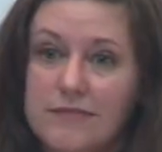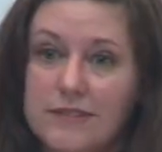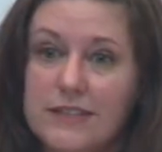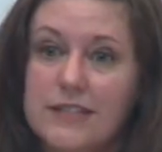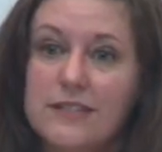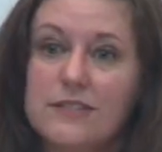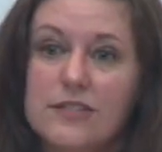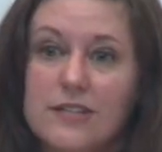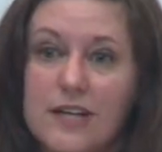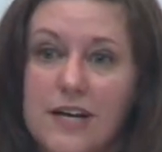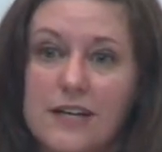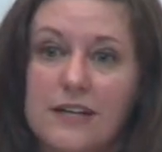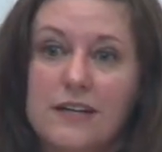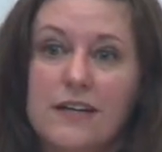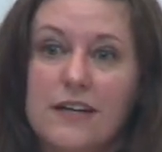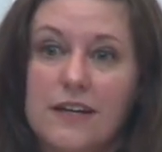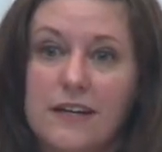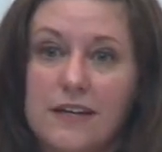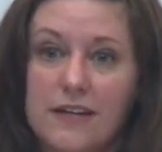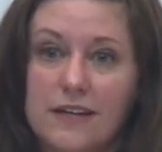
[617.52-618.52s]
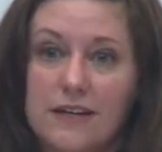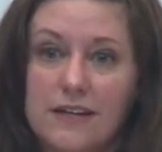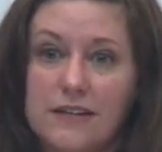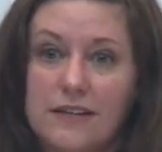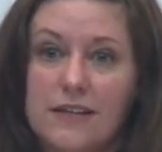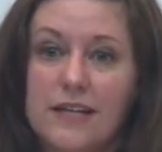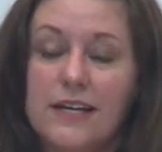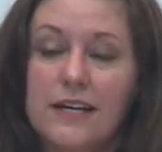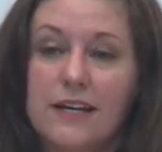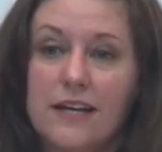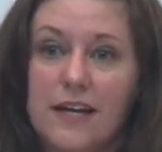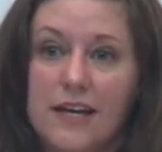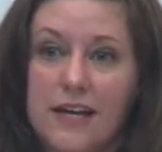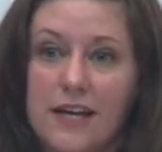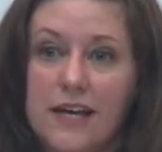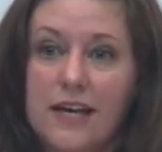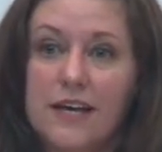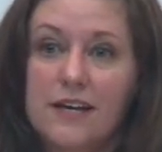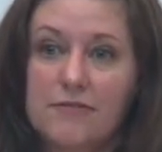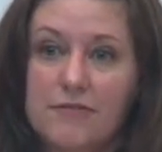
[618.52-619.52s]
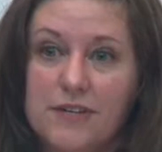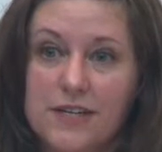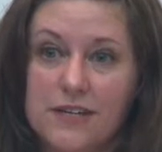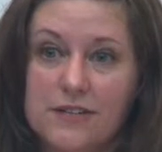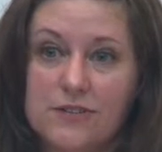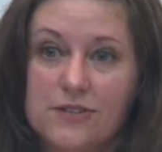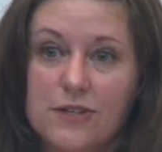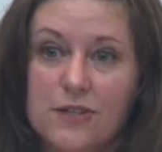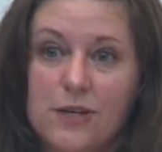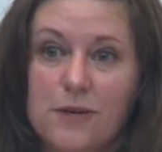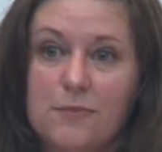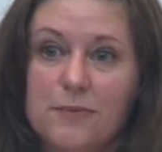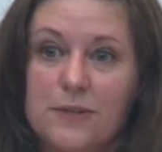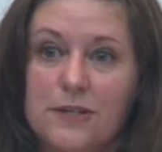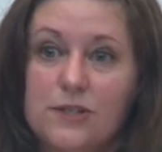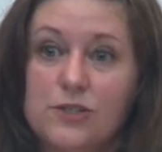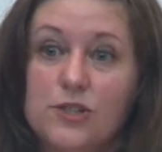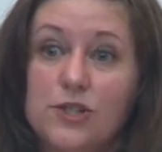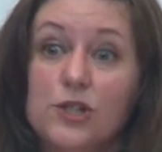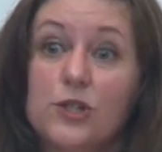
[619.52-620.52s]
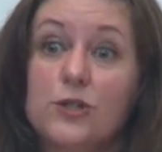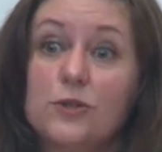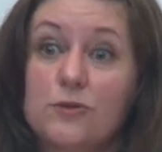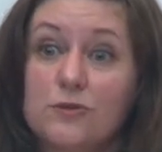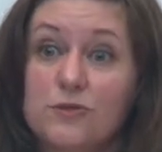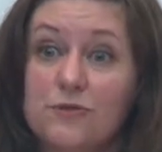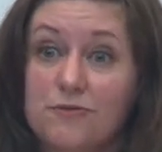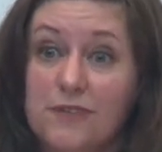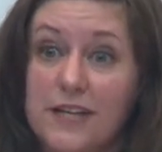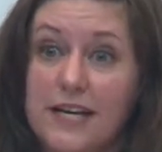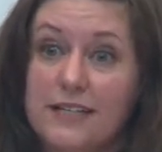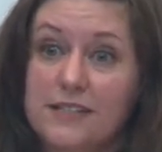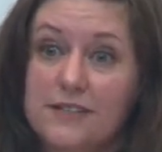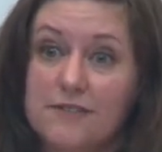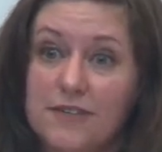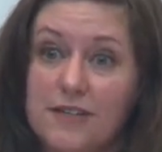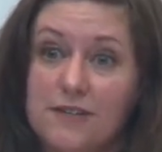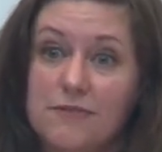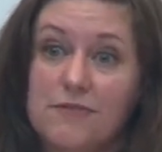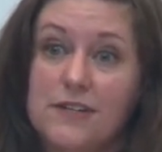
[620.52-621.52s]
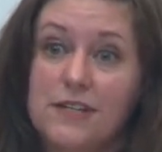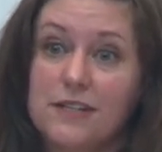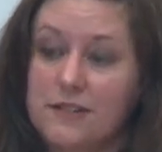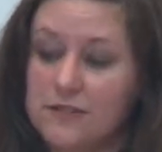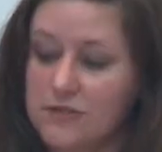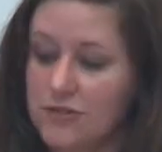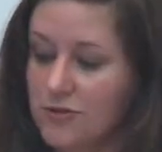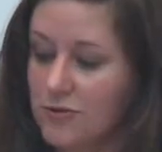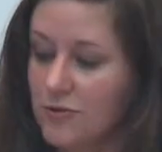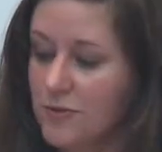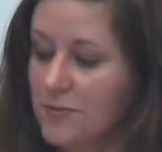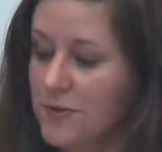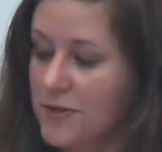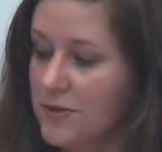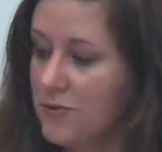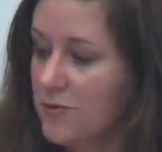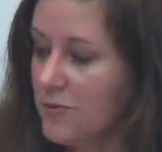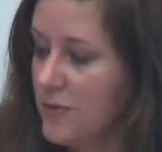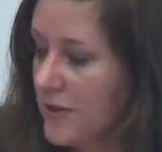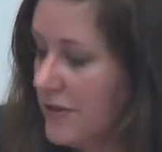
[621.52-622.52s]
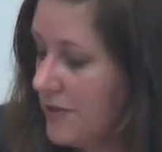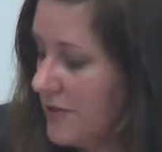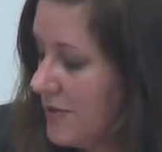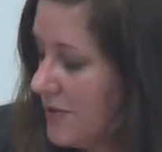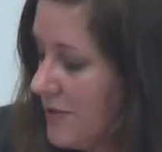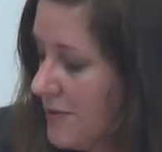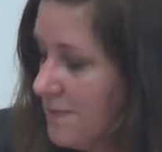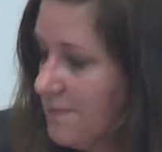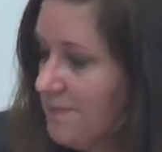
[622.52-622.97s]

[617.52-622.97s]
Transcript: Let's not let aviation companies use flags of convenience to abuse workers.